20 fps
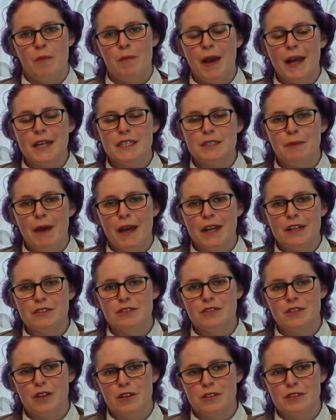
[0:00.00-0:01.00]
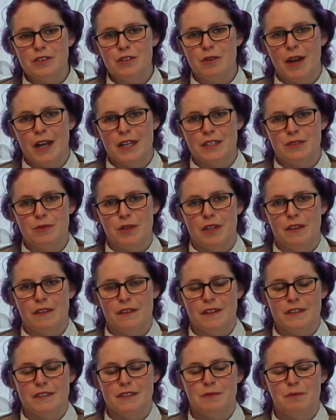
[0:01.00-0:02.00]
Past Patterns also has
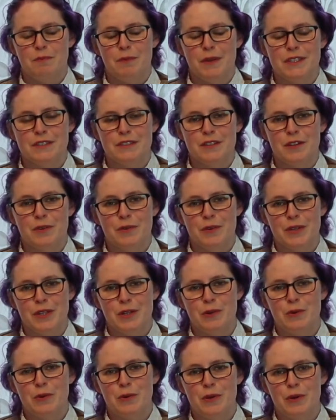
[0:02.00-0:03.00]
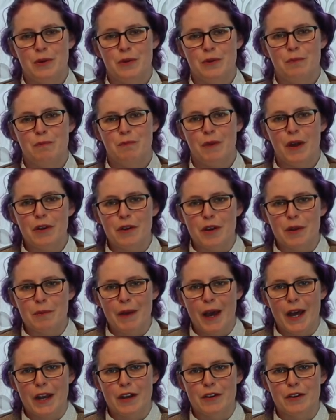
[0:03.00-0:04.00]
one that's based on a really cool old Butterick
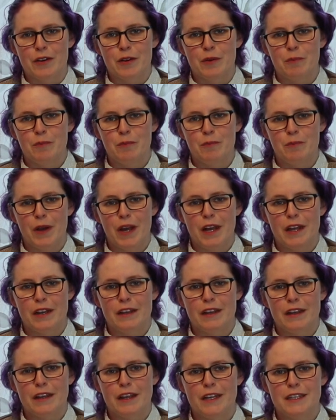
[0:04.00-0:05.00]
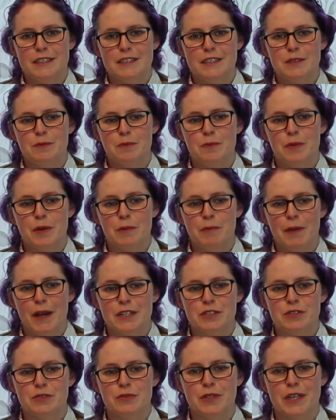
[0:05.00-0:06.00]
pattern, but it's
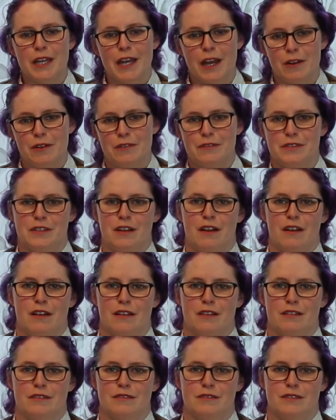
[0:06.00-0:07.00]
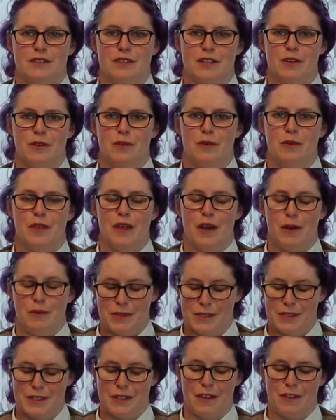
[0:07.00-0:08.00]
perpetually out of stock, so that
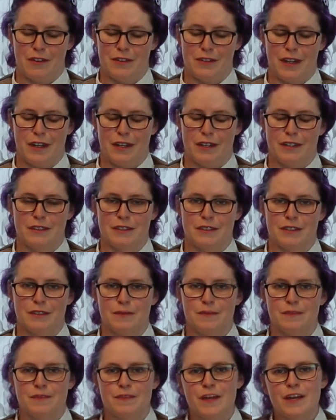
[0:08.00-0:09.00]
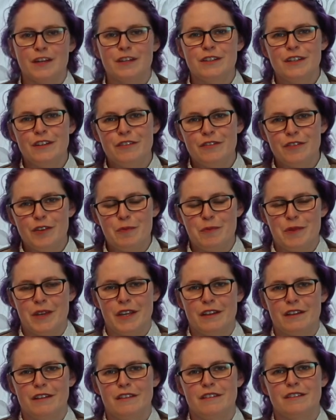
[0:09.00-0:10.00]
was another dead end. Luckily for
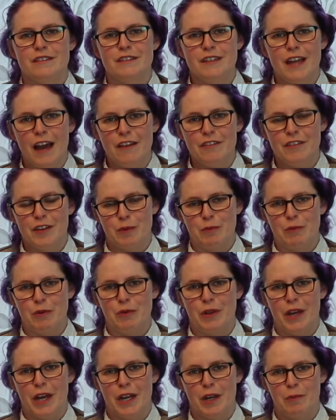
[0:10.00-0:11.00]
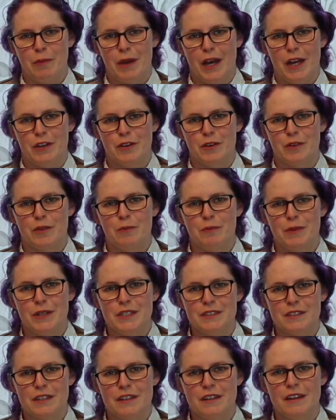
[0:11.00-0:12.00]
me, Laughing Moon had a pattern
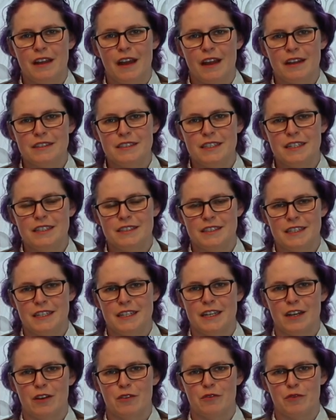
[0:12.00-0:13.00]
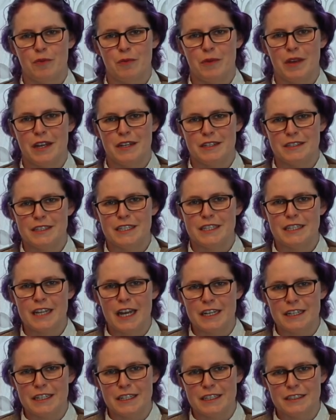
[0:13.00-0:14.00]
based on an extant tea gown from the eighteen
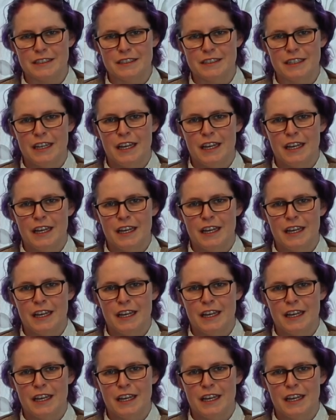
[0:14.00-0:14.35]
nineties.